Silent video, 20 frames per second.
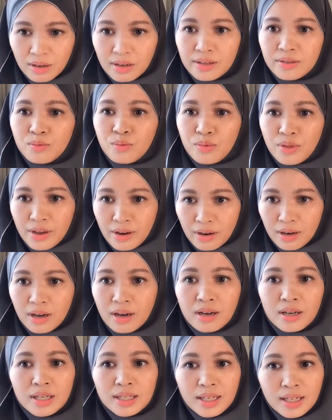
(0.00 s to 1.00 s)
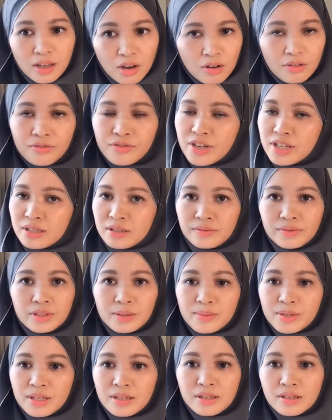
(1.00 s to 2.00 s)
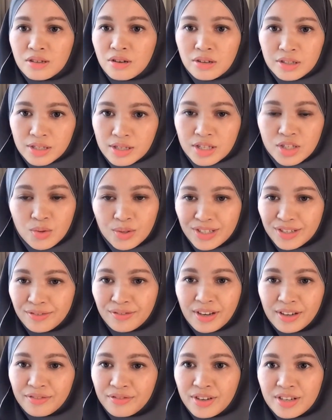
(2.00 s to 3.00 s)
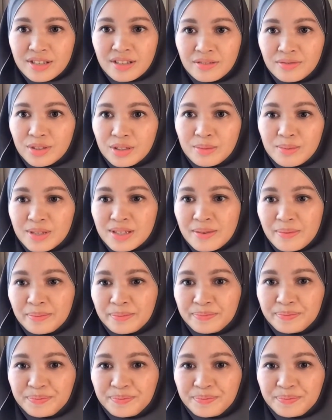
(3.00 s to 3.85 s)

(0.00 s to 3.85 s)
there are a lot of phrasal verbs, so not just 25 phrasal verbs.